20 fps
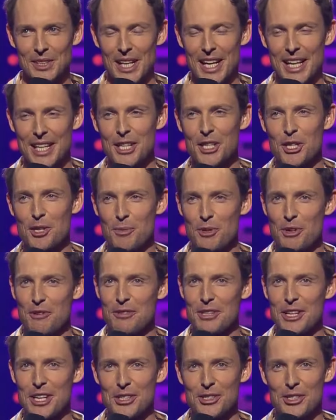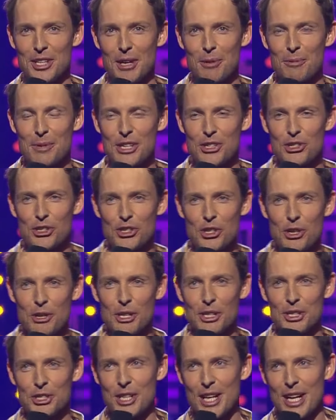And in the movie, they say, We're so
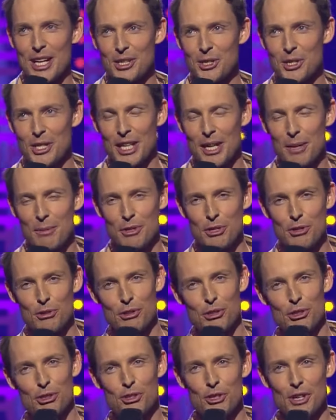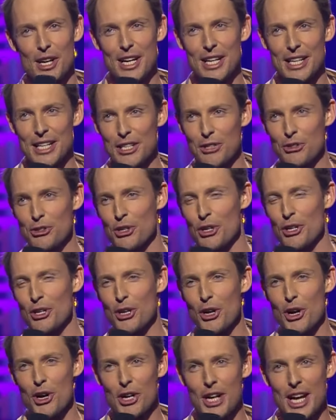excited you're coming to Australia, so
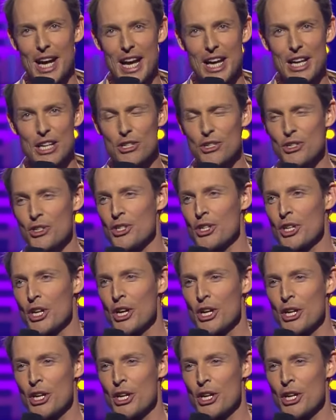long as